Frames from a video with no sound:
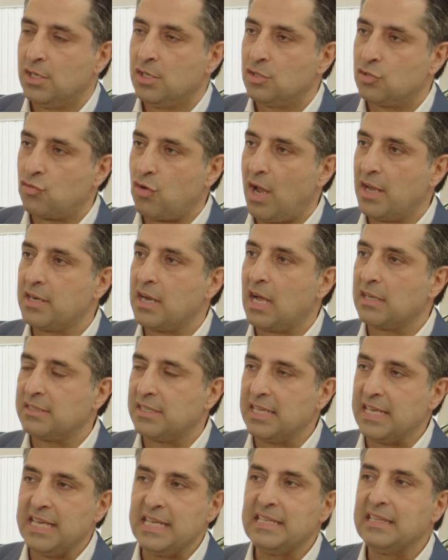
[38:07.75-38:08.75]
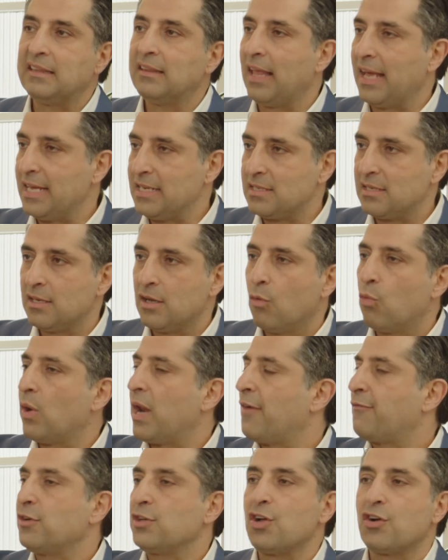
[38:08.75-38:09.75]
Try not to eat late.
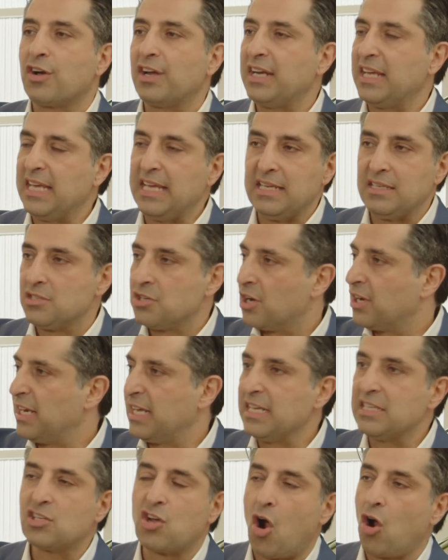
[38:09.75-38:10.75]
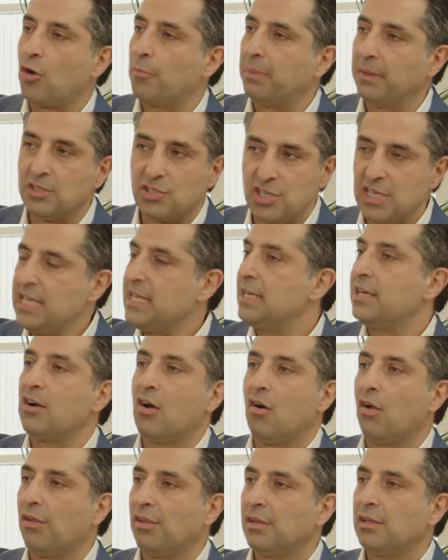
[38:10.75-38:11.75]
Whatever you're going to eat garbage. Eat it
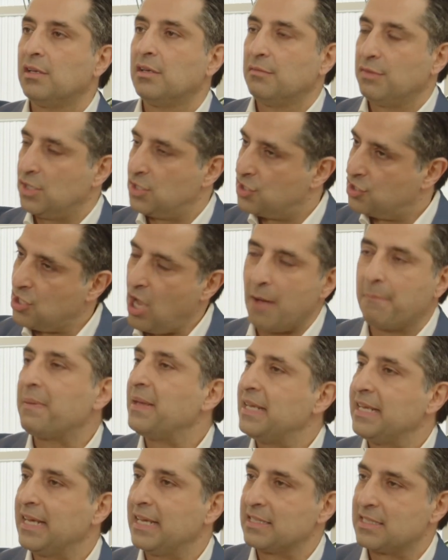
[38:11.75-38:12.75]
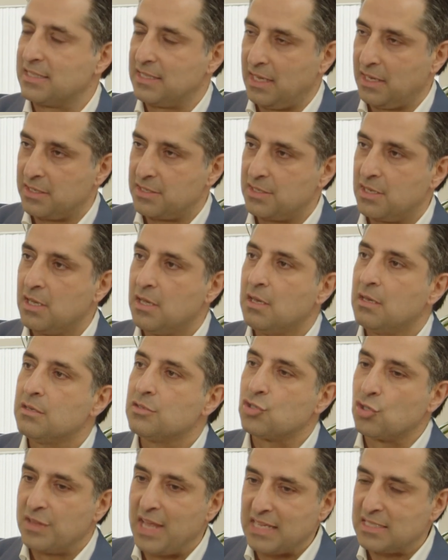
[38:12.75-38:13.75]
all. Stop eating at 6. Right.
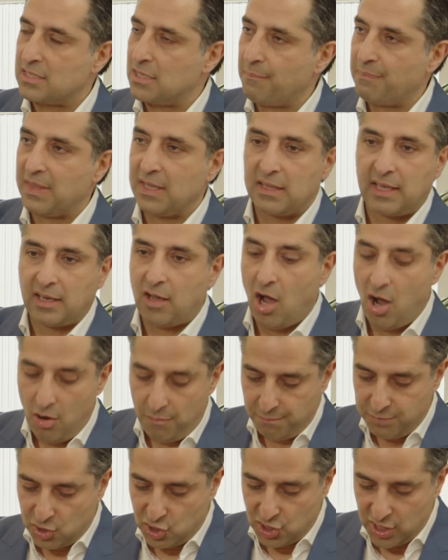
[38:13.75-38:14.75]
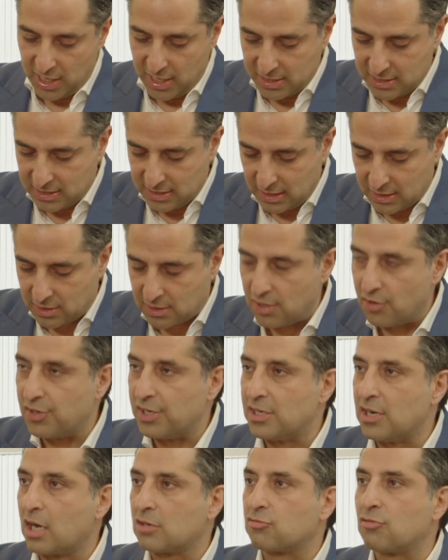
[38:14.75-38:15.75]
So that's something like, oh, shit, it's
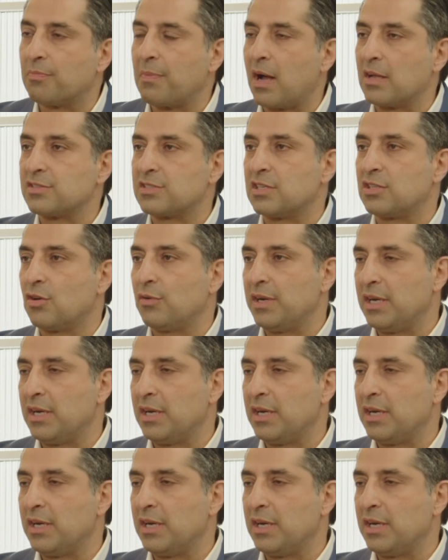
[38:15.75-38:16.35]
6:30. Dr. Rahban said don't eat.